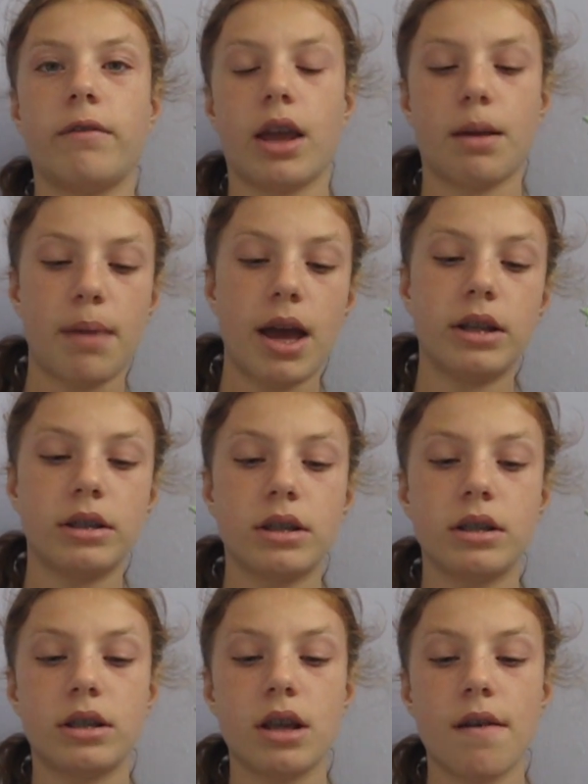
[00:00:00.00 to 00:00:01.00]
like pens
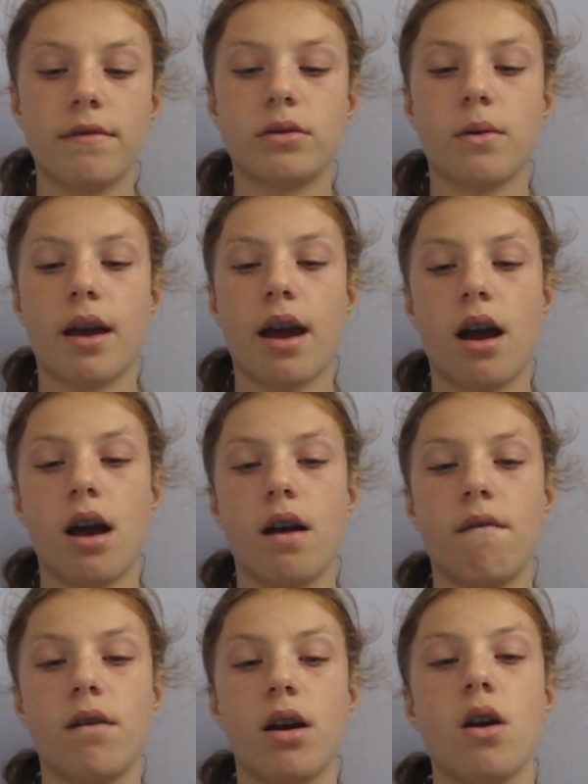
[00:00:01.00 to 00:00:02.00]
and stuff, so I
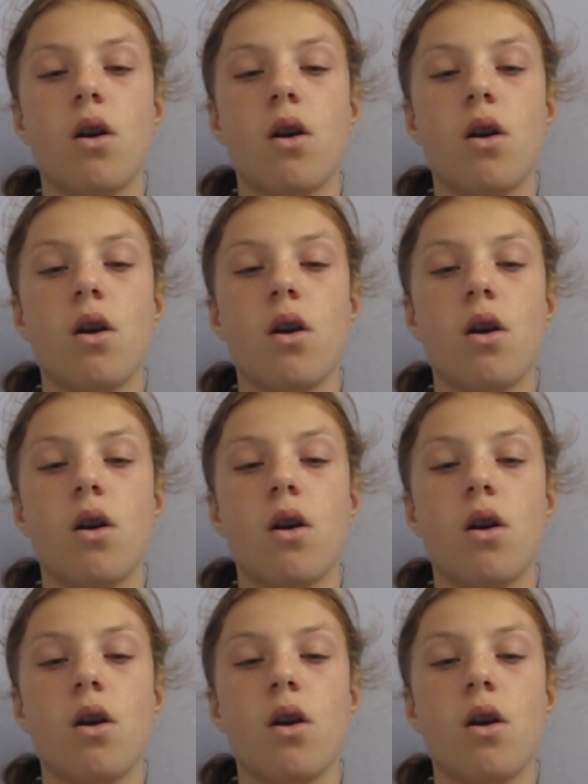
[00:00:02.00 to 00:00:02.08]
have